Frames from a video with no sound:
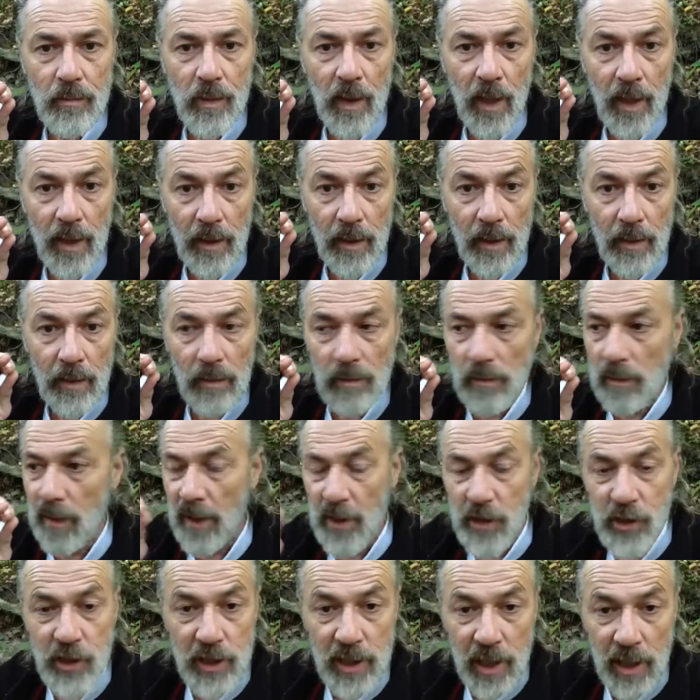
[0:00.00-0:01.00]
and
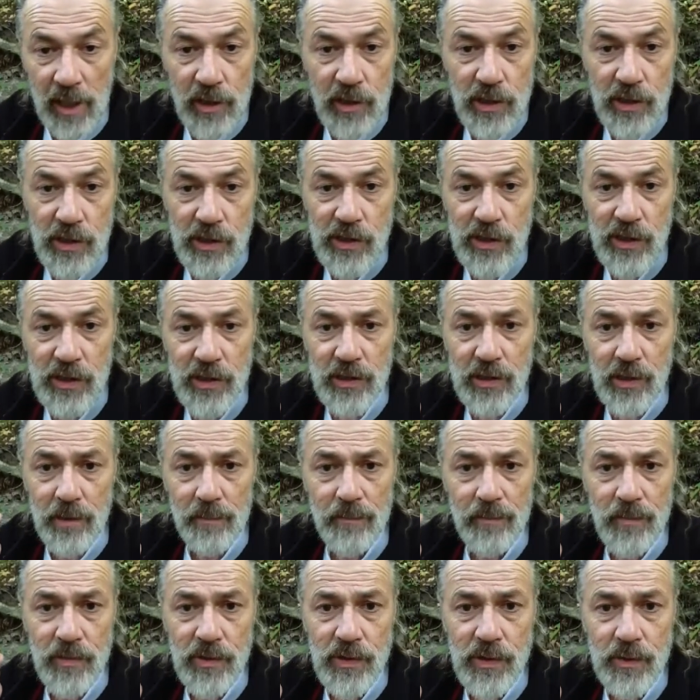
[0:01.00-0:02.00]
education
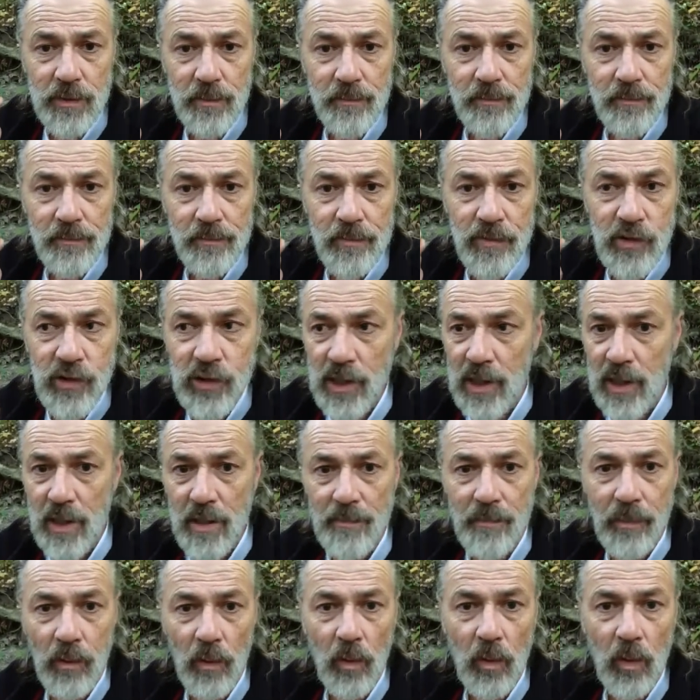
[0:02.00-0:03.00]
systems.
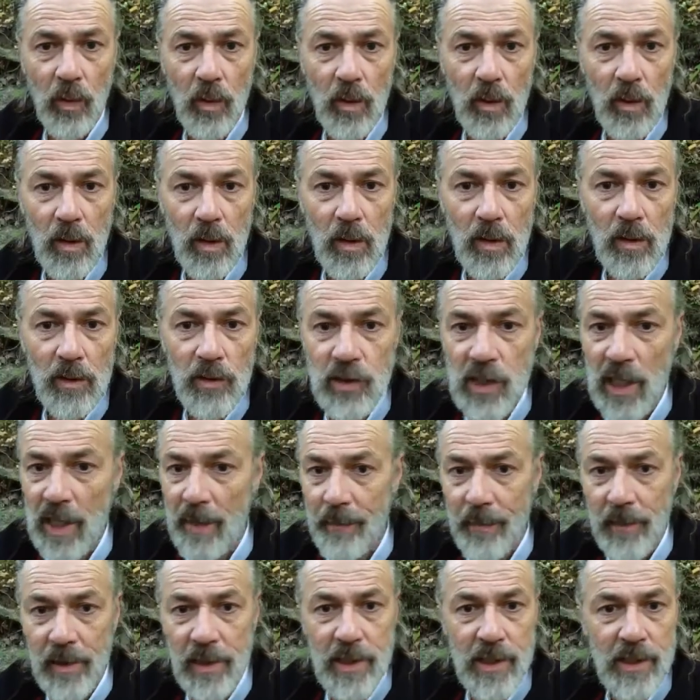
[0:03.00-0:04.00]
Singapore,
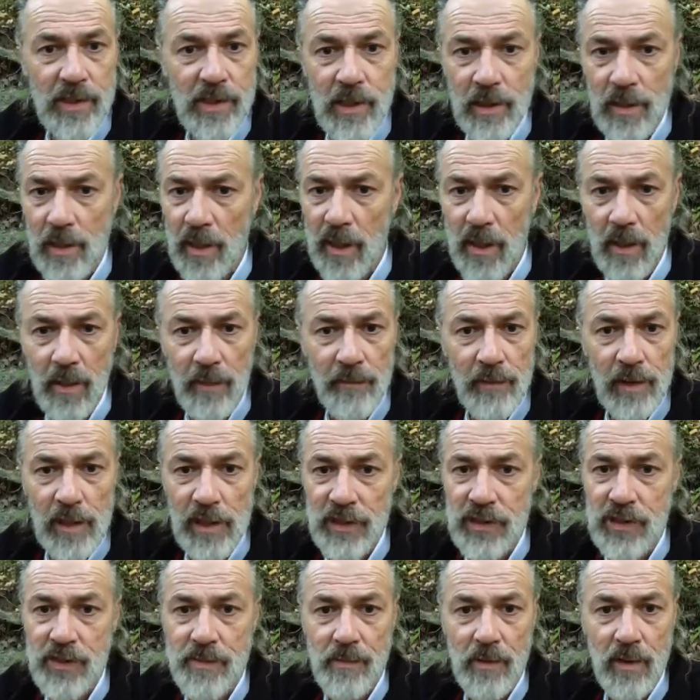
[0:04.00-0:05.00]
Japanese, they're a hell of a
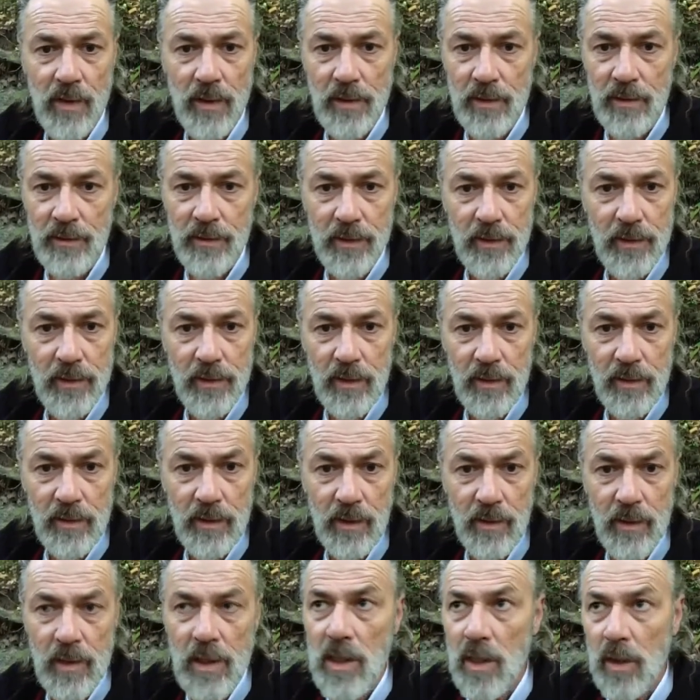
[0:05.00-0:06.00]
lot smarter than...
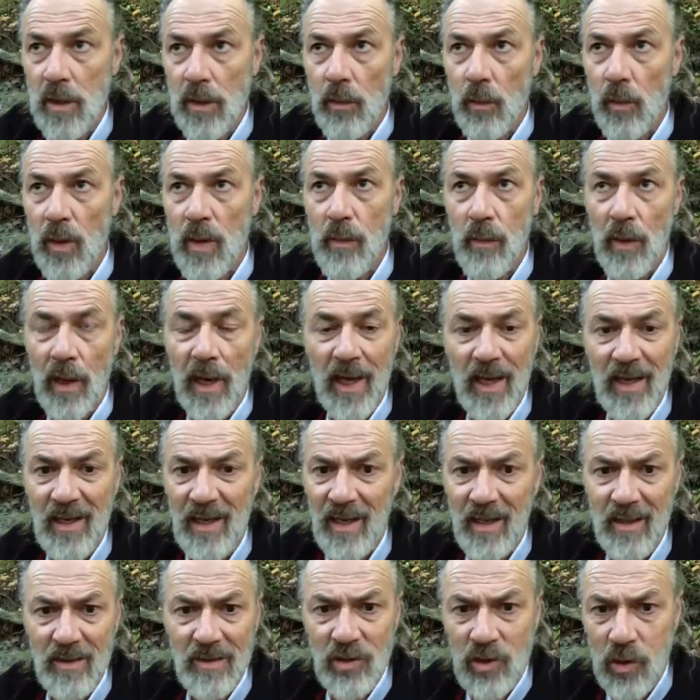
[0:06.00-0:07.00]
We rank
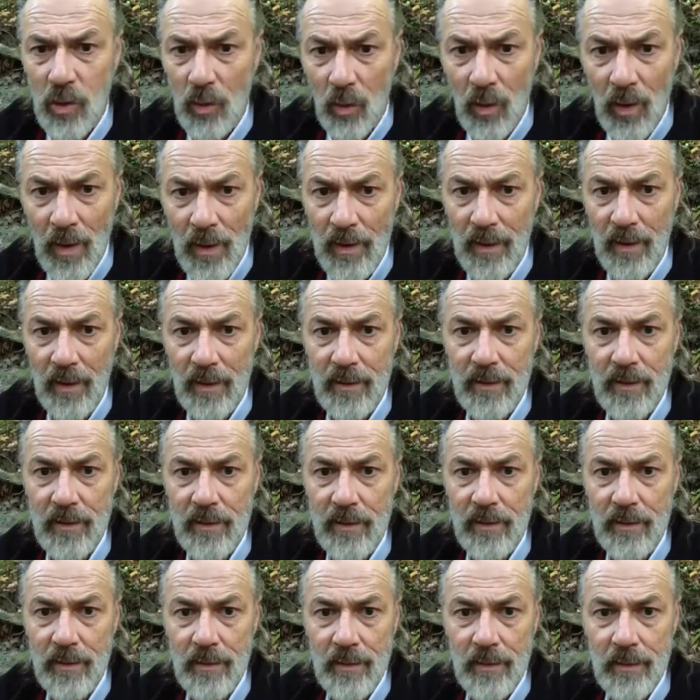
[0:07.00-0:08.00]
like
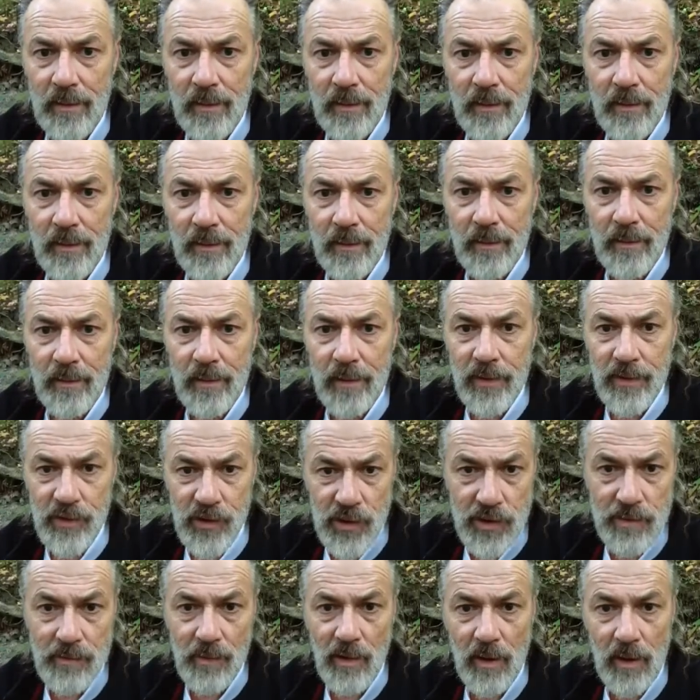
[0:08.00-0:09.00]
20th in the
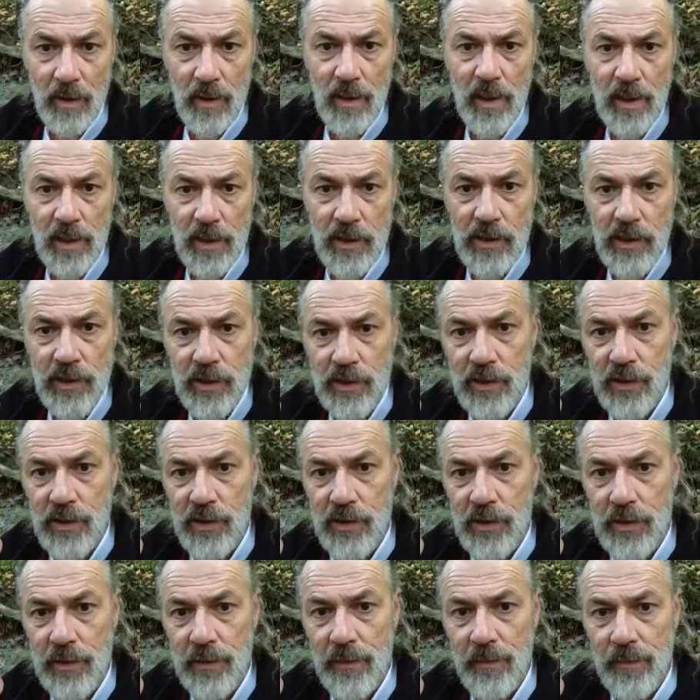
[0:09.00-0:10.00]
smart
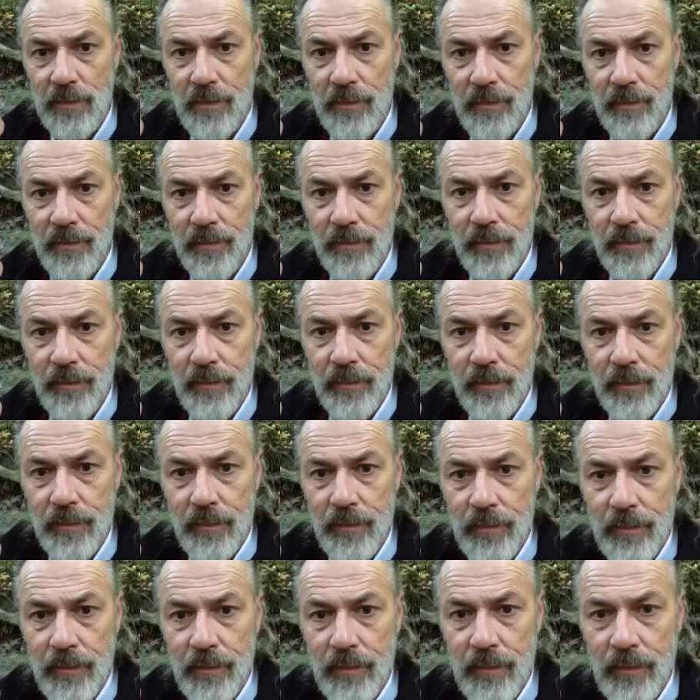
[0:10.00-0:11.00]
nations.
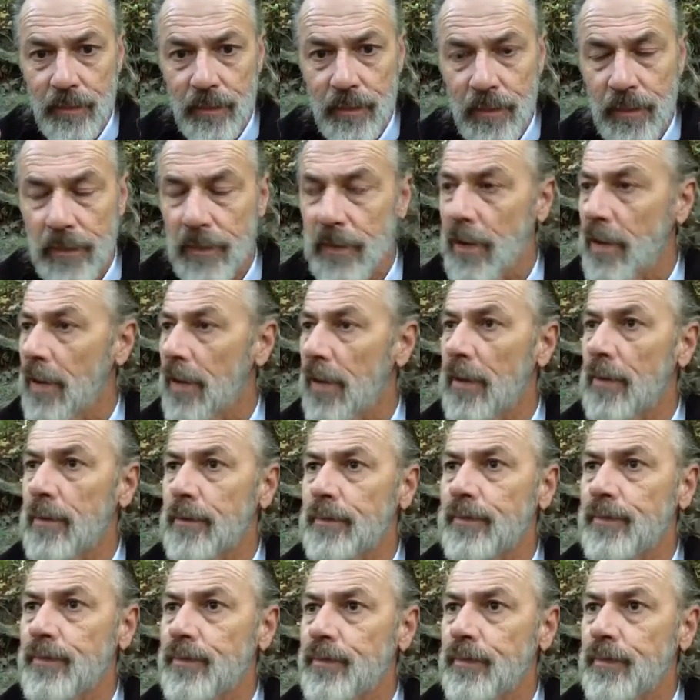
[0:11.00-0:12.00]
You know,